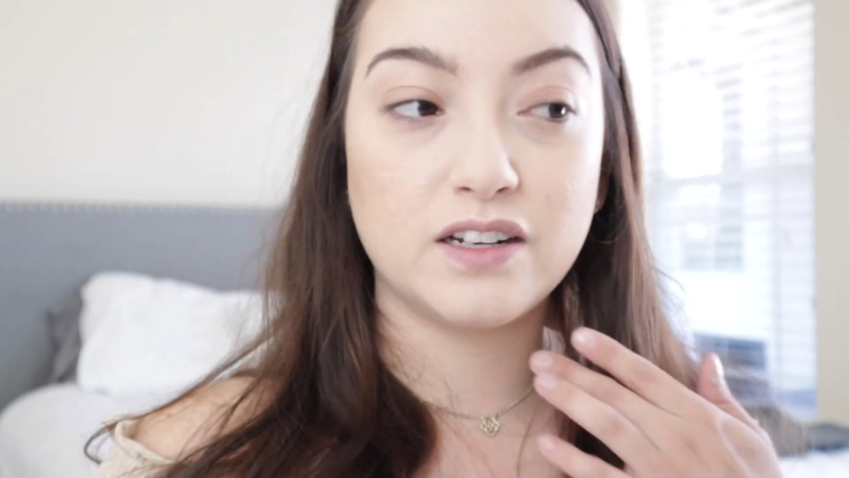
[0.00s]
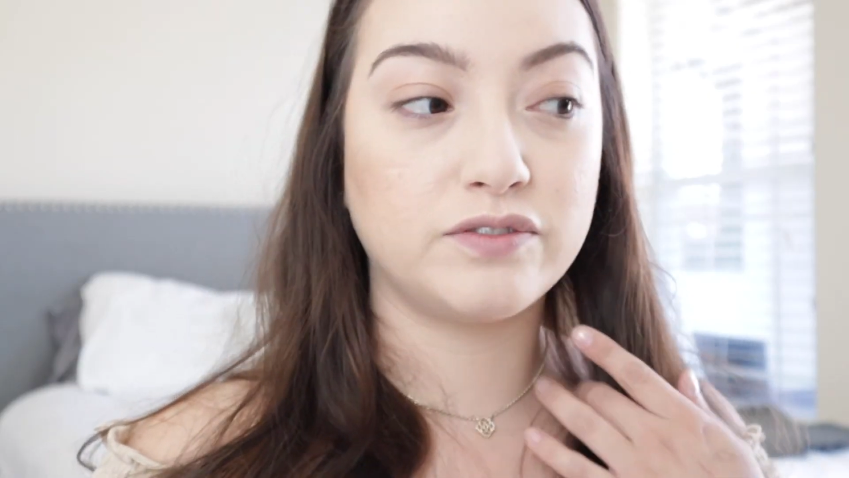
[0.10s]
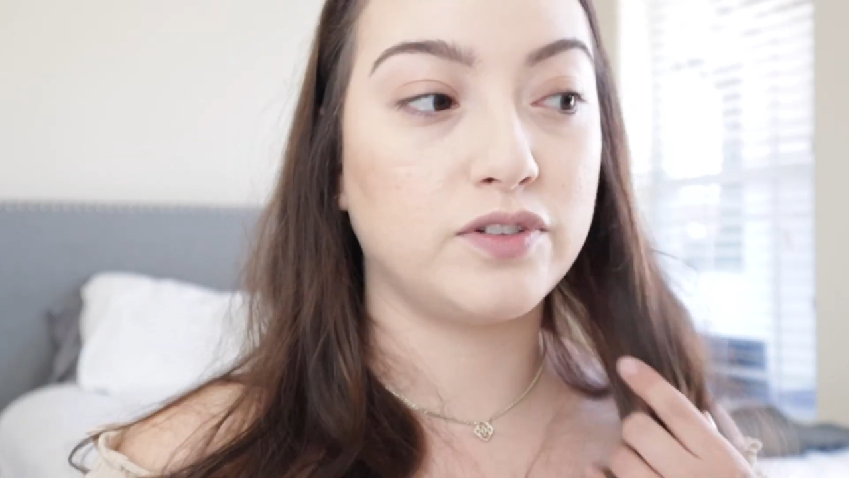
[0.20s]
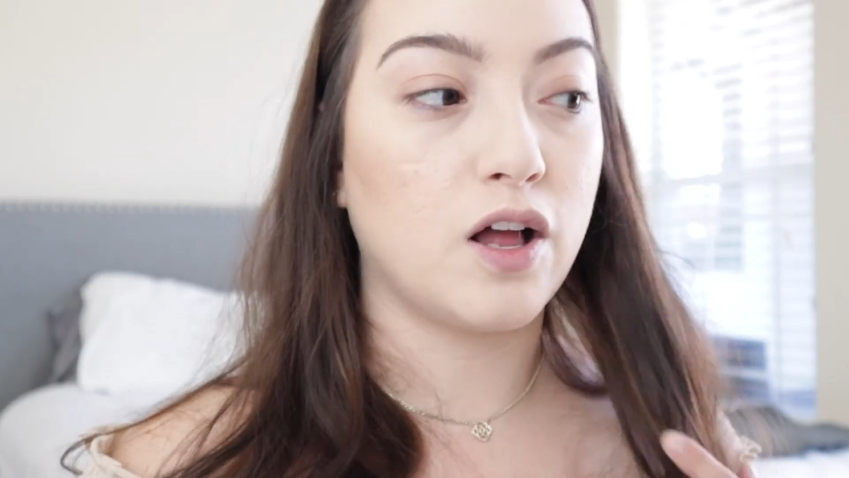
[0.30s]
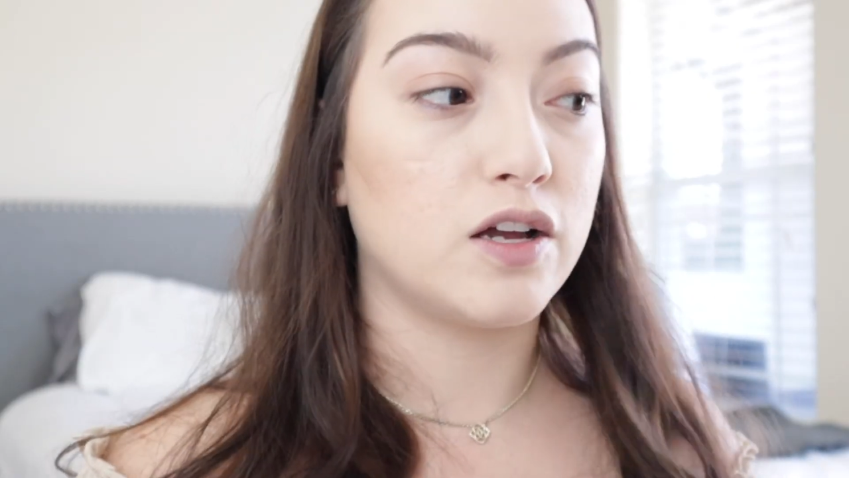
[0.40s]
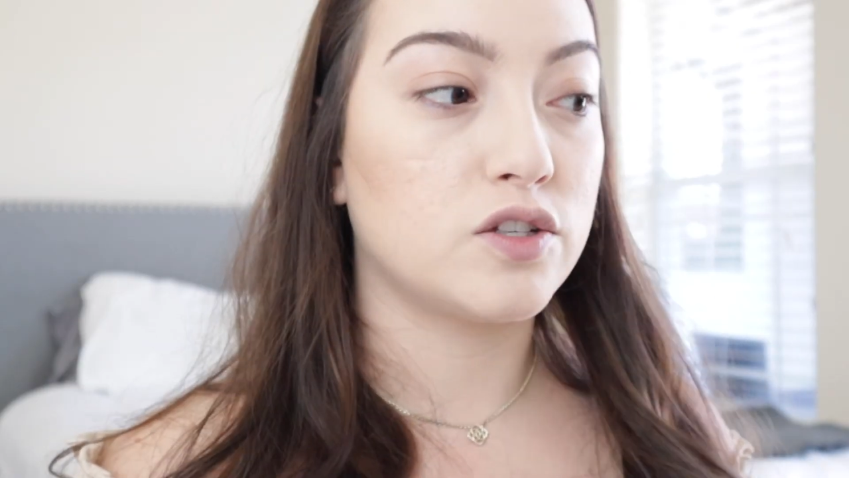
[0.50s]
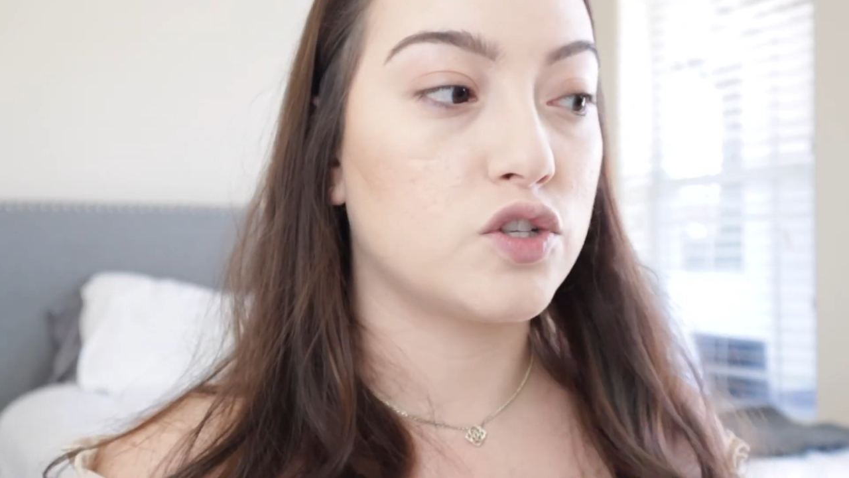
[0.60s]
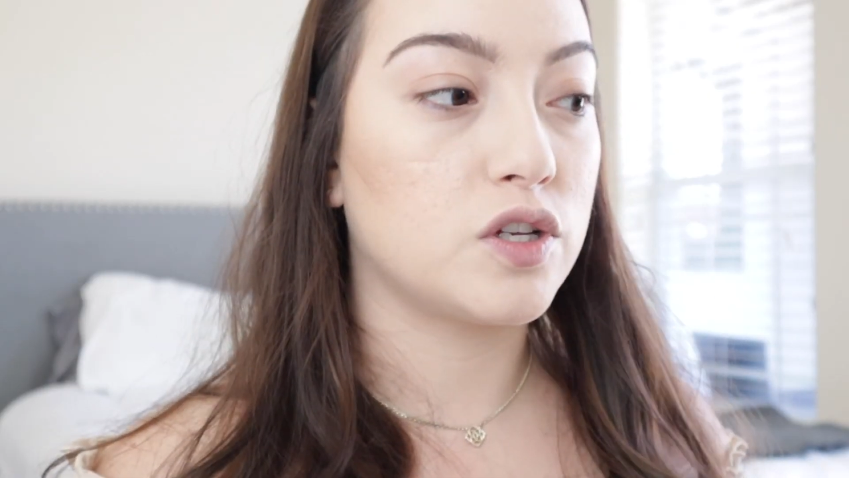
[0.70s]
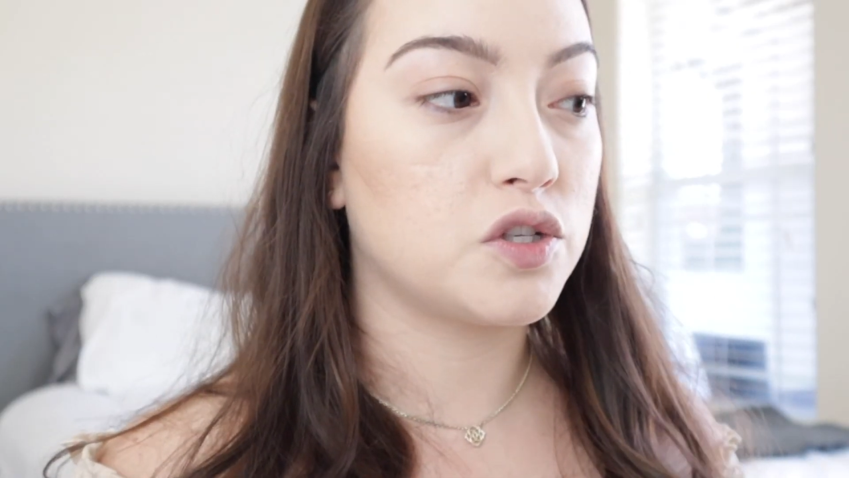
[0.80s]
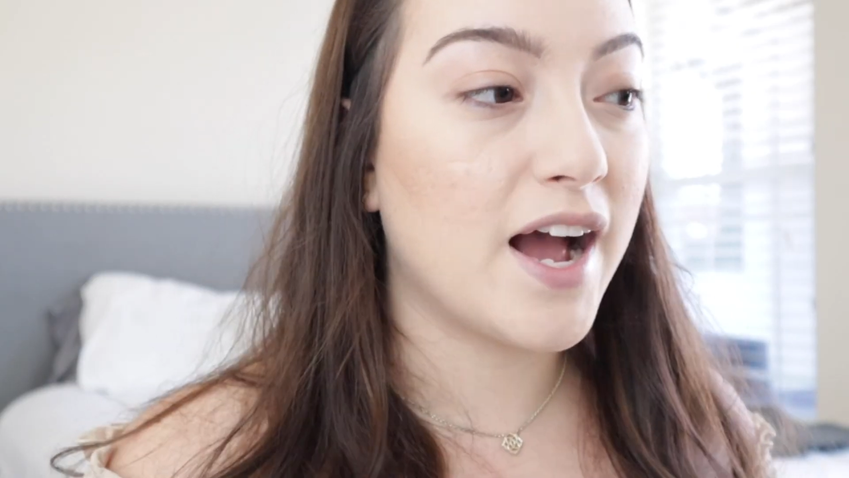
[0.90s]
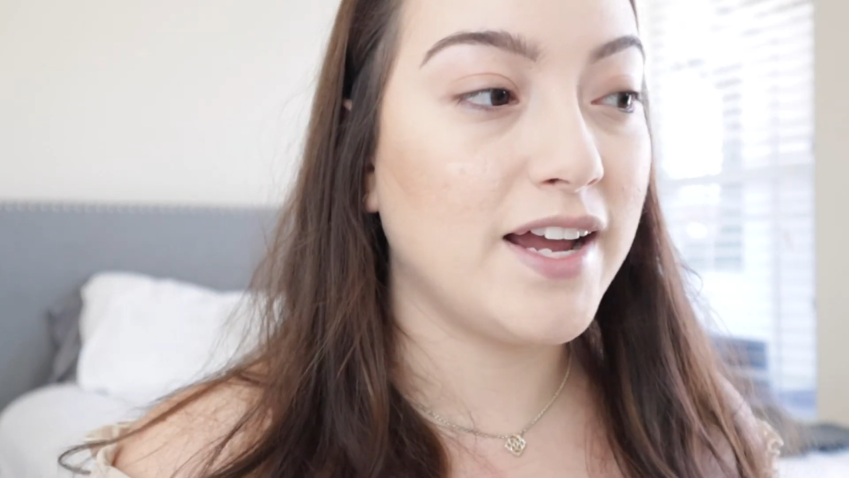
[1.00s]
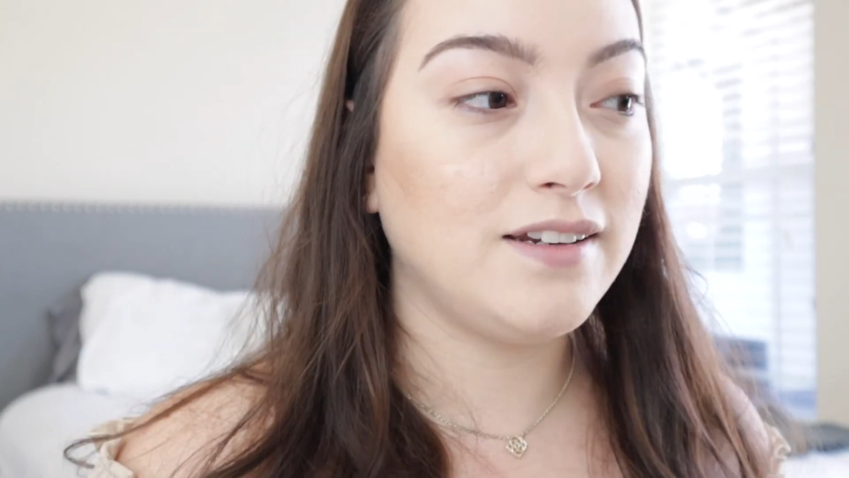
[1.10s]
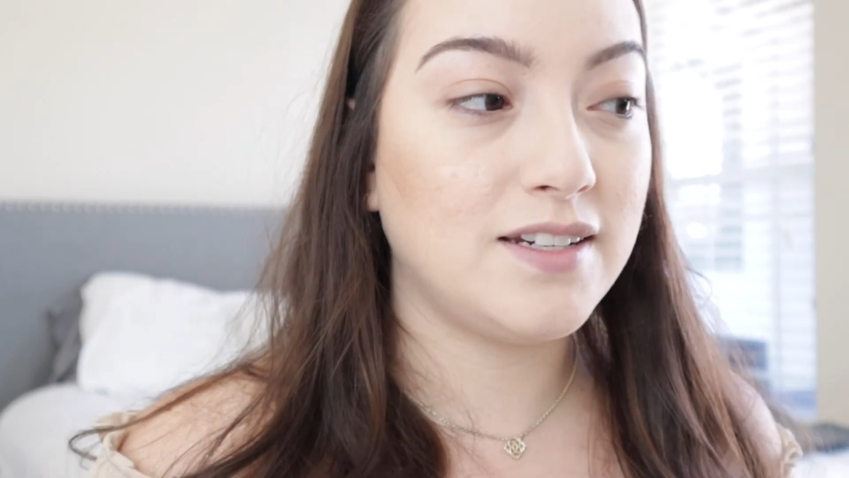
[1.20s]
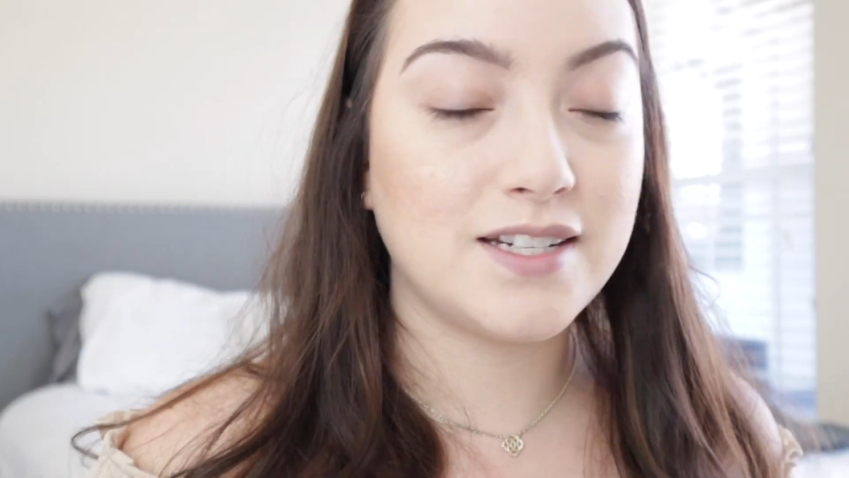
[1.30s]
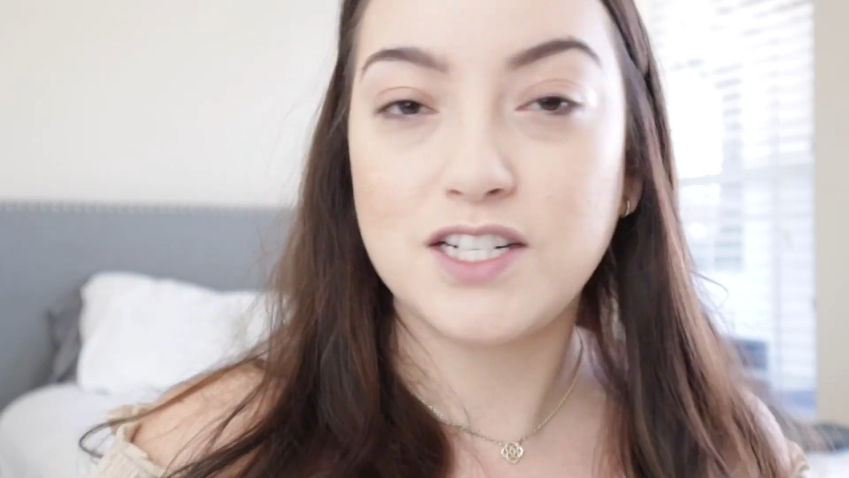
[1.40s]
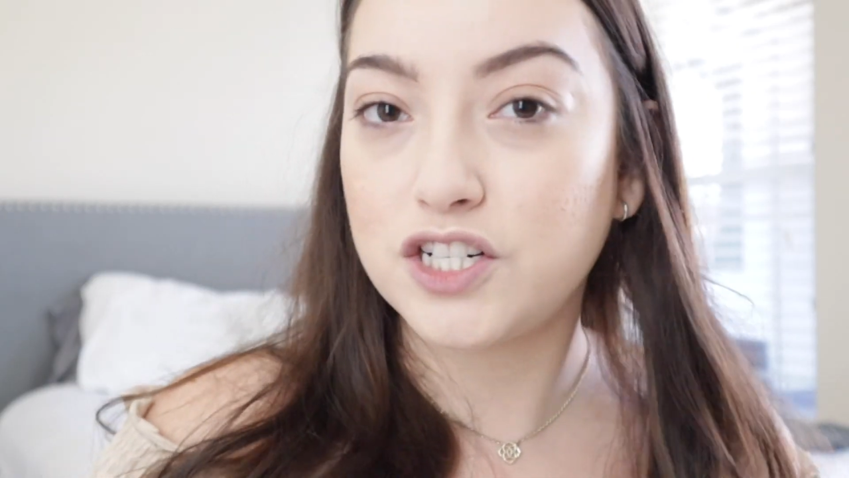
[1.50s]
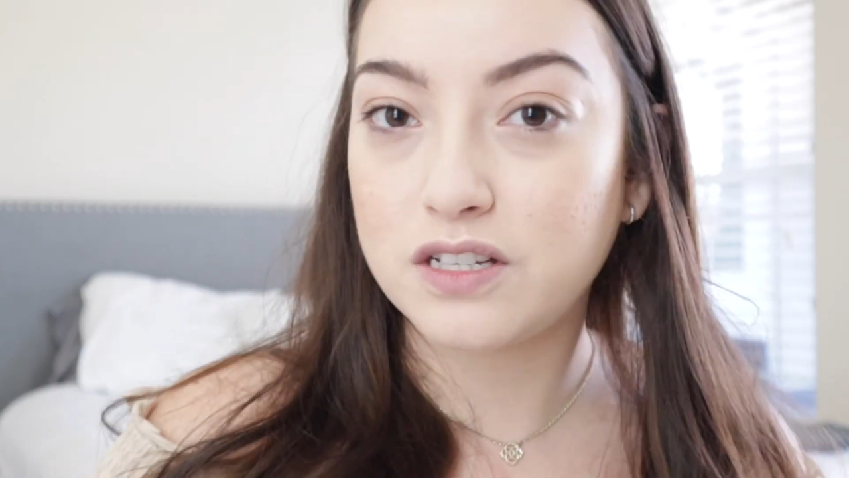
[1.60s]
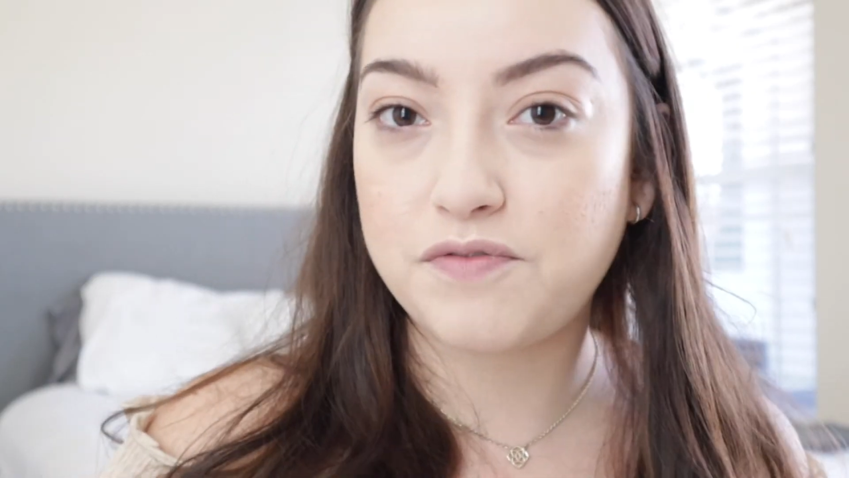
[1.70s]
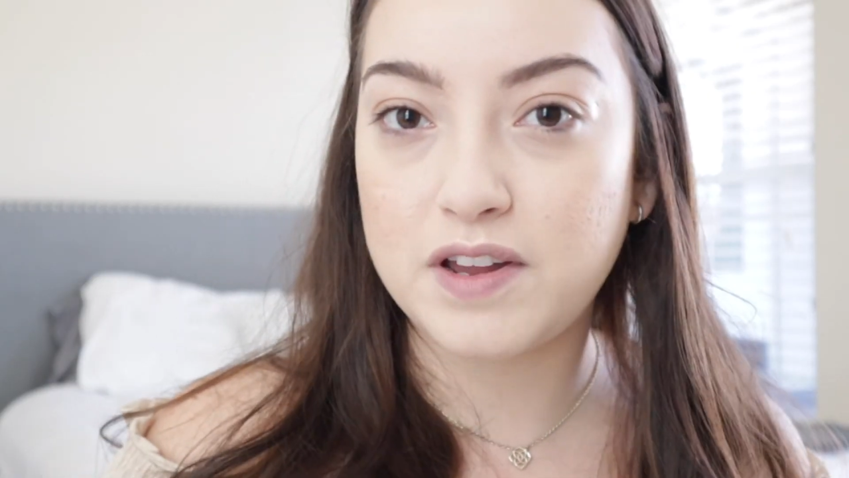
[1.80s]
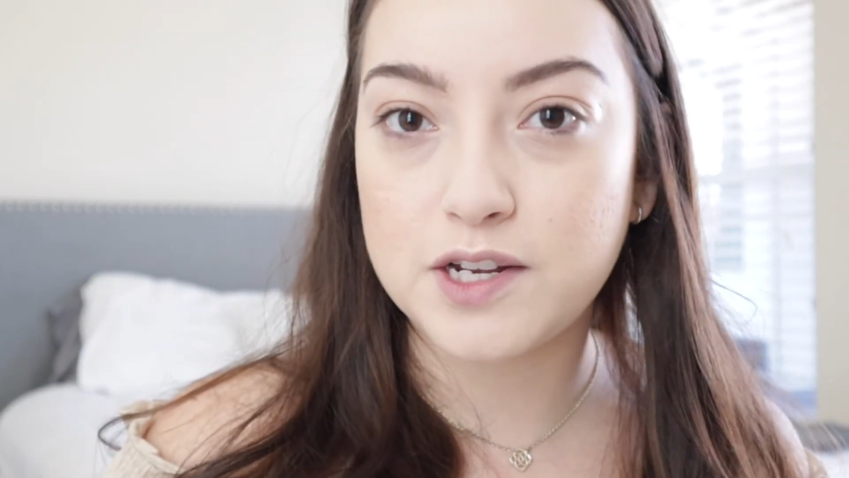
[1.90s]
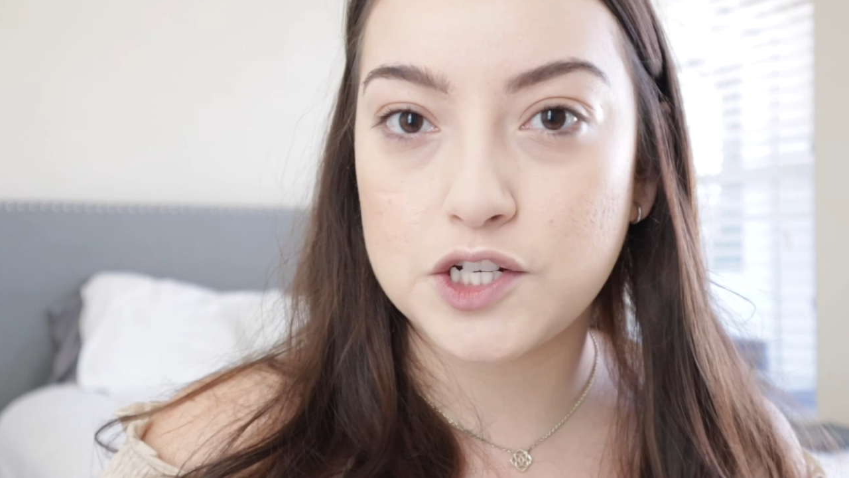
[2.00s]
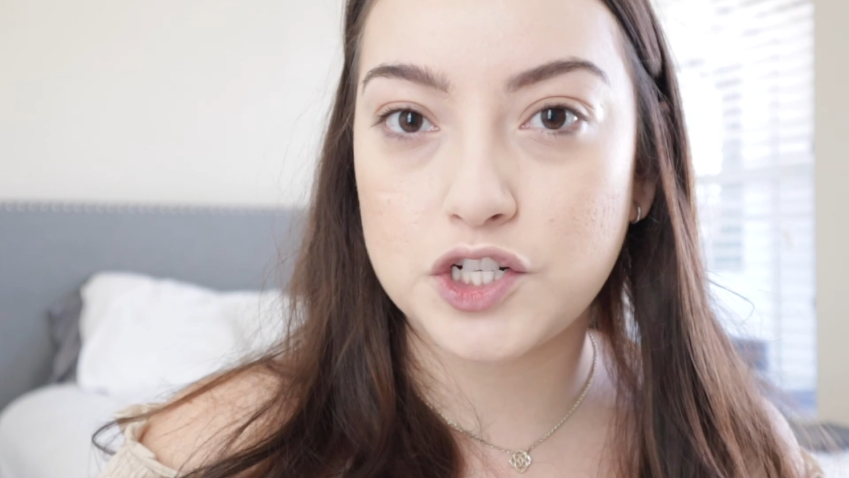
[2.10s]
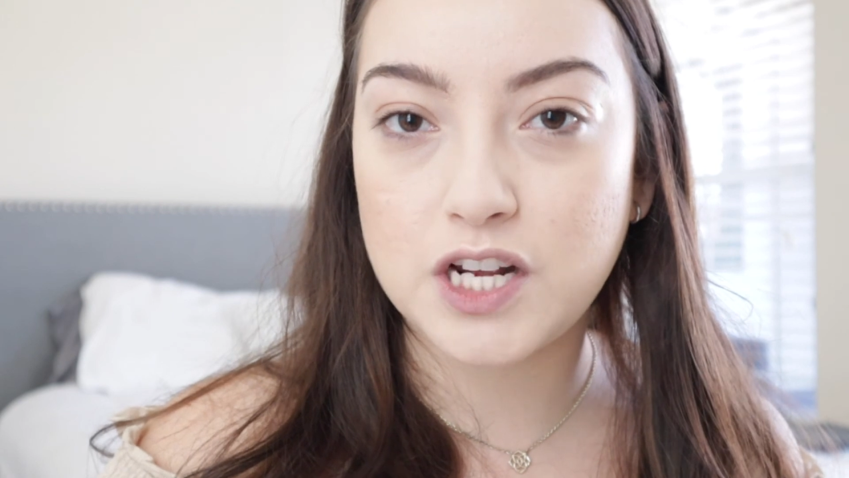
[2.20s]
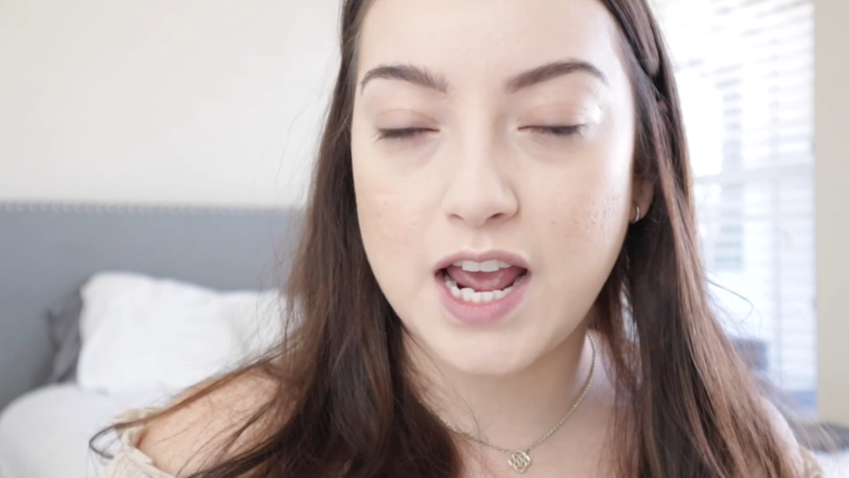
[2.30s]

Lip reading: of flaws, I did just finish